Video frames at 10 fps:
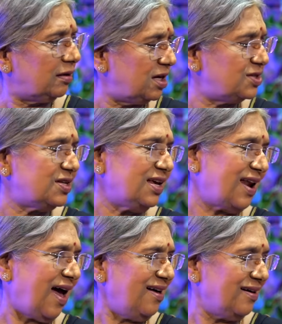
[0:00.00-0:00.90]

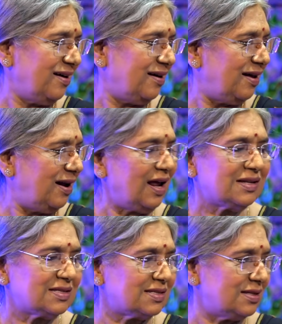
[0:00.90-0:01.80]
Christina,
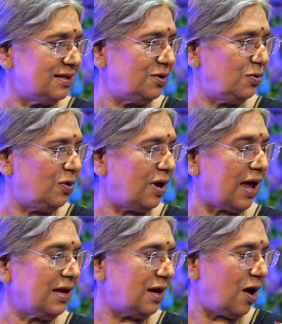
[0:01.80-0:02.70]
let's do
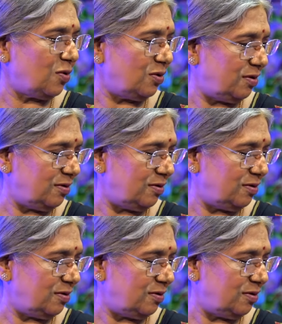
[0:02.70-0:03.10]
lying down